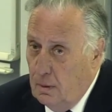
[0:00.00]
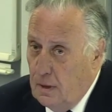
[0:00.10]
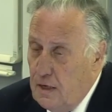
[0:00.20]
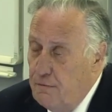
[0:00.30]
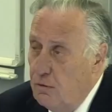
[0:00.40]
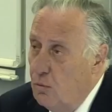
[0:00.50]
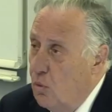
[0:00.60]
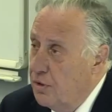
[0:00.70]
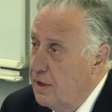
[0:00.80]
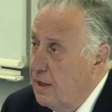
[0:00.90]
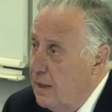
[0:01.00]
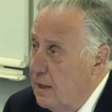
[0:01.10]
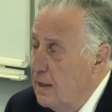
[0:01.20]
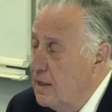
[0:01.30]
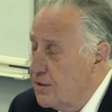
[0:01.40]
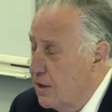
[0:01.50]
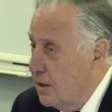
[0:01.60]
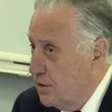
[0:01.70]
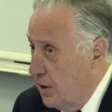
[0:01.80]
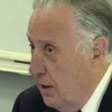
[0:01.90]
Even what he is
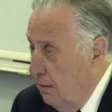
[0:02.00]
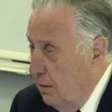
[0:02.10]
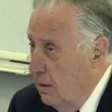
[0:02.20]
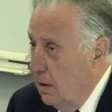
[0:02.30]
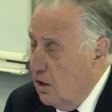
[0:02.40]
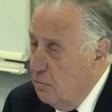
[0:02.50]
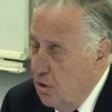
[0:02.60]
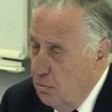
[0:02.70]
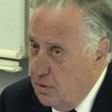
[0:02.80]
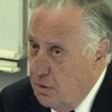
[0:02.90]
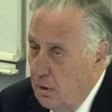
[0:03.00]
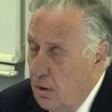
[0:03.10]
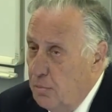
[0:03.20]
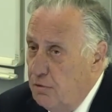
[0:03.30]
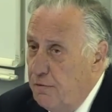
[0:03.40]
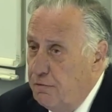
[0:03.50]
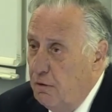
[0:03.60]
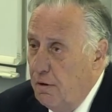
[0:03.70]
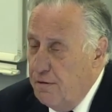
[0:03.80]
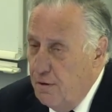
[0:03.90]
asking at the moment,
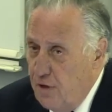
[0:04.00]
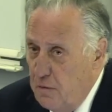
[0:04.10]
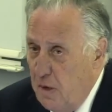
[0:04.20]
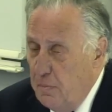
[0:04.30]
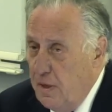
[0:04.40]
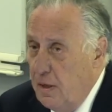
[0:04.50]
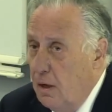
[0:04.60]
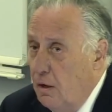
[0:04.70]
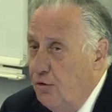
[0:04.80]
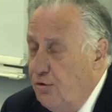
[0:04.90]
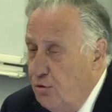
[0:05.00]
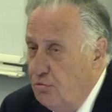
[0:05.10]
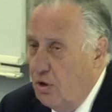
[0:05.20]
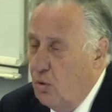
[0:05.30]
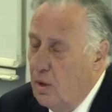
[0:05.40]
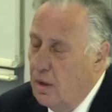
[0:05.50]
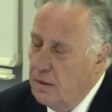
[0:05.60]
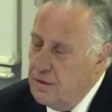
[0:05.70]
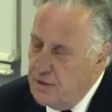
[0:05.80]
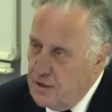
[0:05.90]
peripheral though they may be, do require,
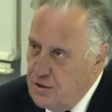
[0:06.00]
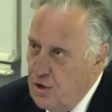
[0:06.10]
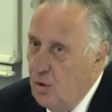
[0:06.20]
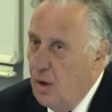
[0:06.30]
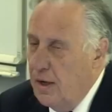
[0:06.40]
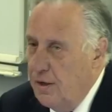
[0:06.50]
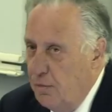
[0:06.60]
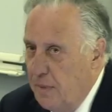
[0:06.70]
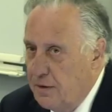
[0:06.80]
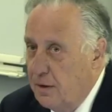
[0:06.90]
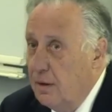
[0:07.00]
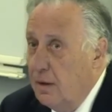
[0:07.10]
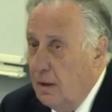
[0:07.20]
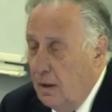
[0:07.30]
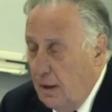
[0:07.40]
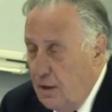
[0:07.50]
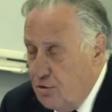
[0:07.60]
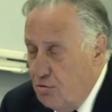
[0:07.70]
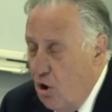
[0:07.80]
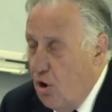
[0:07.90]
he says no, I know better,
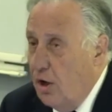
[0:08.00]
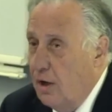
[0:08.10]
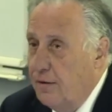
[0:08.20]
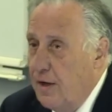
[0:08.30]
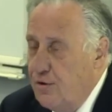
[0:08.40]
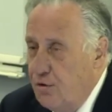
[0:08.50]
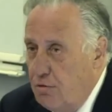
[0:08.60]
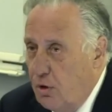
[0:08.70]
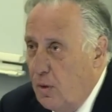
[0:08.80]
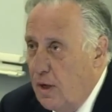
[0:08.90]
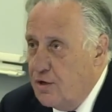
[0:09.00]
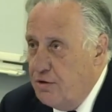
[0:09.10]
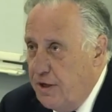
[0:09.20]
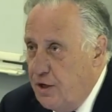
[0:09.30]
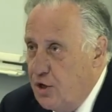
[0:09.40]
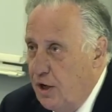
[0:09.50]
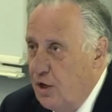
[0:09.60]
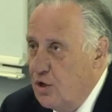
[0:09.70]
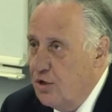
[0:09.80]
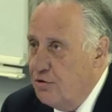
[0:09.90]
he's wrong, they do require treaty
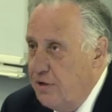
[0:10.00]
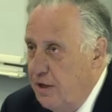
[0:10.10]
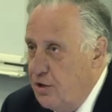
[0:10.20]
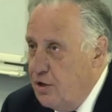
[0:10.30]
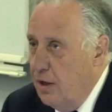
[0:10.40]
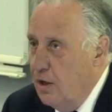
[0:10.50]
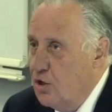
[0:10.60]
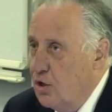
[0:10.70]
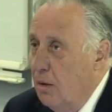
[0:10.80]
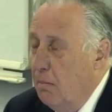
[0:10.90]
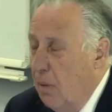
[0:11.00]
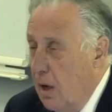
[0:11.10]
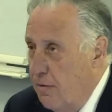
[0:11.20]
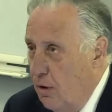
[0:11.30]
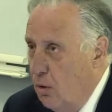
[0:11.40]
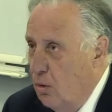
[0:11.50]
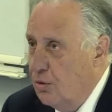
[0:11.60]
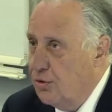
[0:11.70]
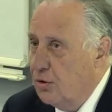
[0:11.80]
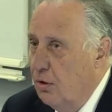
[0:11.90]
change, and treaty change by the
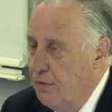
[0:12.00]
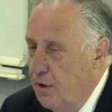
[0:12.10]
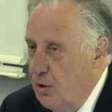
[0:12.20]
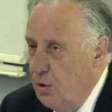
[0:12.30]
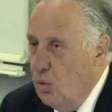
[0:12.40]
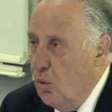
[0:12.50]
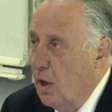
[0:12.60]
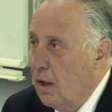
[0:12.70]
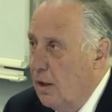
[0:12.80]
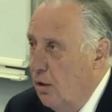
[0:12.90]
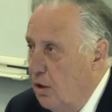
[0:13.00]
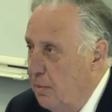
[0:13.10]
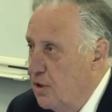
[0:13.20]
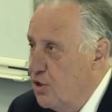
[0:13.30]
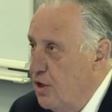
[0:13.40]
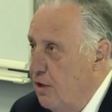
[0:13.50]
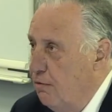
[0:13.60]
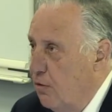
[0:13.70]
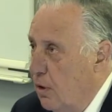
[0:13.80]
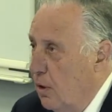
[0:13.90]
laws of the EU can only be
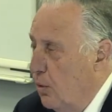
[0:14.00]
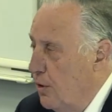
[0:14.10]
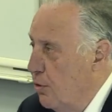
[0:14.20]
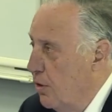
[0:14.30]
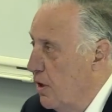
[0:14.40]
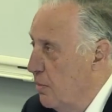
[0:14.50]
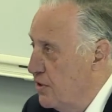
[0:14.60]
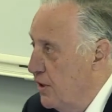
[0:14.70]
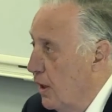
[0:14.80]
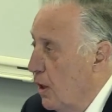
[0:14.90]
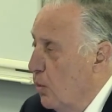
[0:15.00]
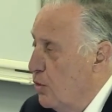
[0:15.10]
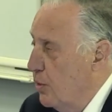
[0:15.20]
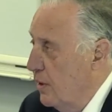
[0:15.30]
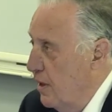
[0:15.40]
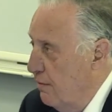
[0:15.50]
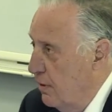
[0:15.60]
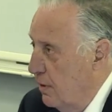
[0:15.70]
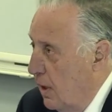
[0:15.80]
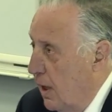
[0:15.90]
achieved with unanimity, which we are
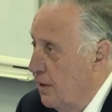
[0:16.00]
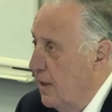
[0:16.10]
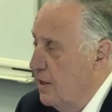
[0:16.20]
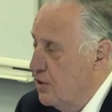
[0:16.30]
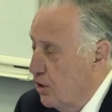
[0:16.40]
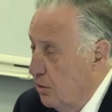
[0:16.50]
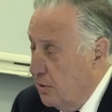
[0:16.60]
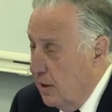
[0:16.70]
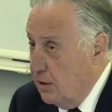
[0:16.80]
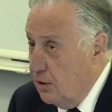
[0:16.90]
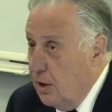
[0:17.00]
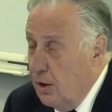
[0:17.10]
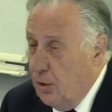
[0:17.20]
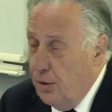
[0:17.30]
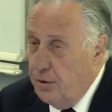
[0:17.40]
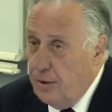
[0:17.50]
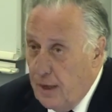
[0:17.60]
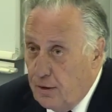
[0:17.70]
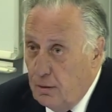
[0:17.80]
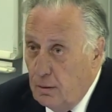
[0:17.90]
never, under any circumstances, going to
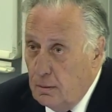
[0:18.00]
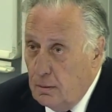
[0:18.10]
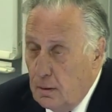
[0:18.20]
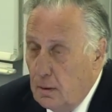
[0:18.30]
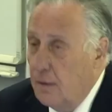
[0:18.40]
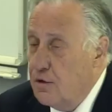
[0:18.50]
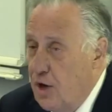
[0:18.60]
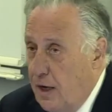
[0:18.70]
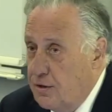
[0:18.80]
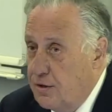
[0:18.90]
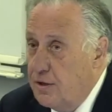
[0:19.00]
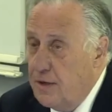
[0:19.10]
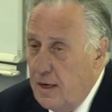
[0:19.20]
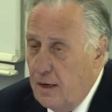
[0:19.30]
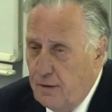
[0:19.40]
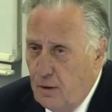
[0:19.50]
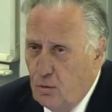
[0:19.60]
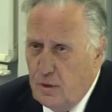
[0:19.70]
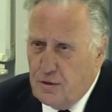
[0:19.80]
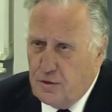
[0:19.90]
get. The Czechs today, I think,
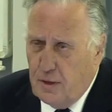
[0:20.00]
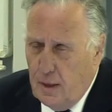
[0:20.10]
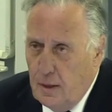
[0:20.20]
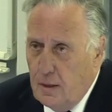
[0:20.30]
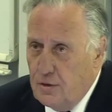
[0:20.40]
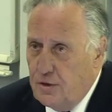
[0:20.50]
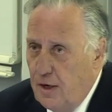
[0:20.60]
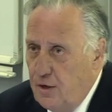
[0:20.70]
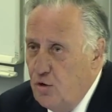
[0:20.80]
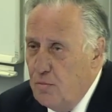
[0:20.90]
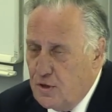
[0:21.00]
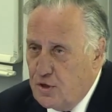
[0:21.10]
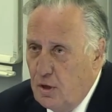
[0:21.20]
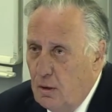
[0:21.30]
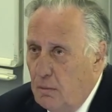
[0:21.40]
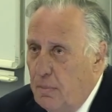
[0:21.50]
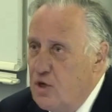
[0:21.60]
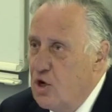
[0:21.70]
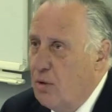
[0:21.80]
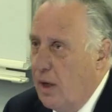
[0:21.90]
or yesterday, said you must be
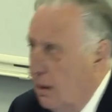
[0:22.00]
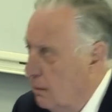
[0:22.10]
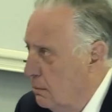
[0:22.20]
joking.